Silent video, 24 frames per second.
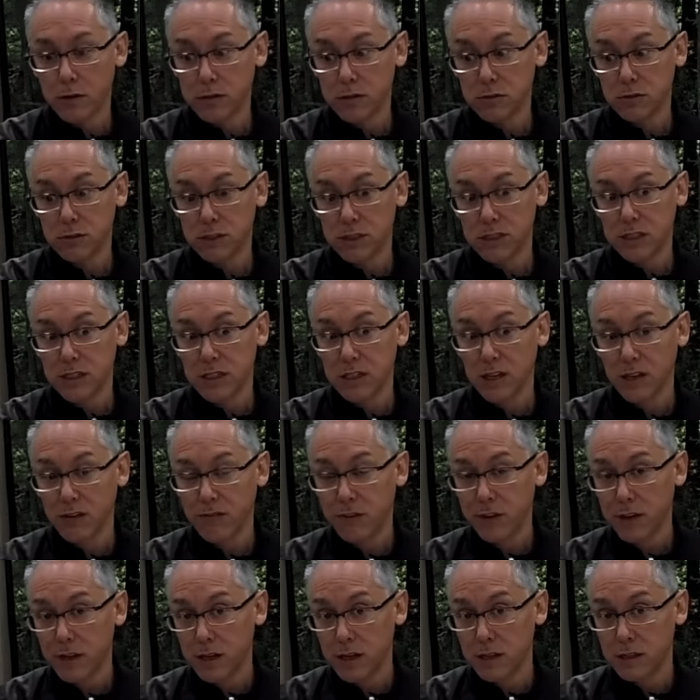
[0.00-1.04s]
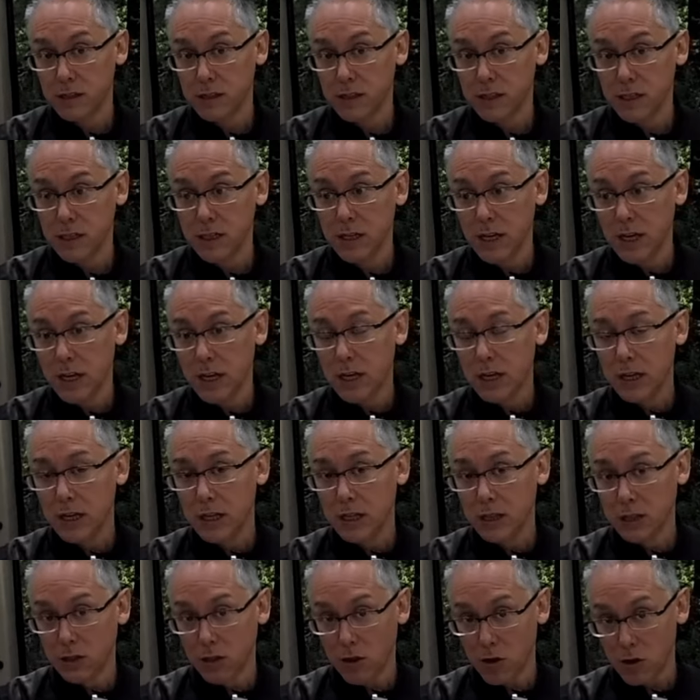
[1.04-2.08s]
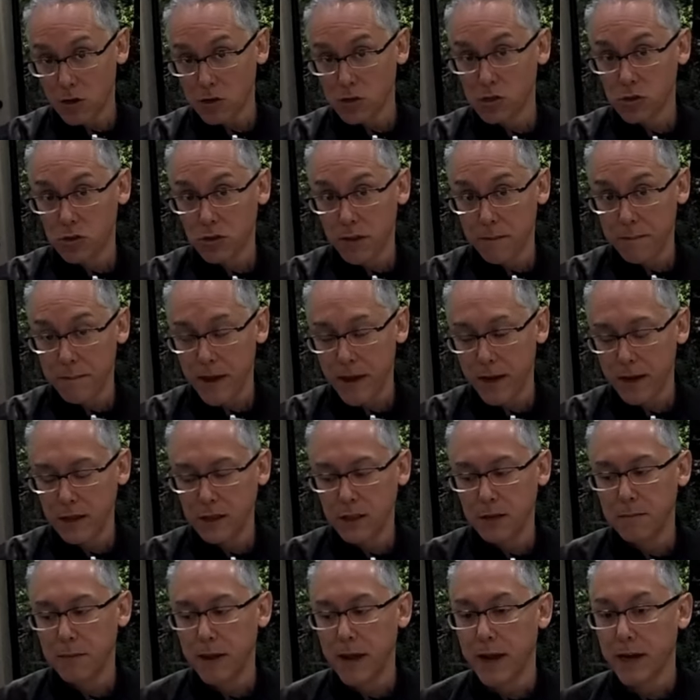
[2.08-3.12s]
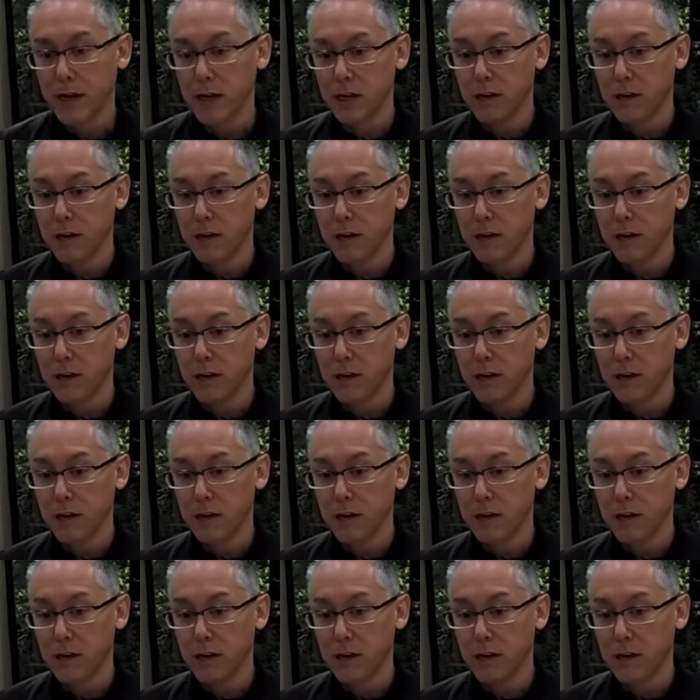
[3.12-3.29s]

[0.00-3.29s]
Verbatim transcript: So it's significantly larger the bed in the back.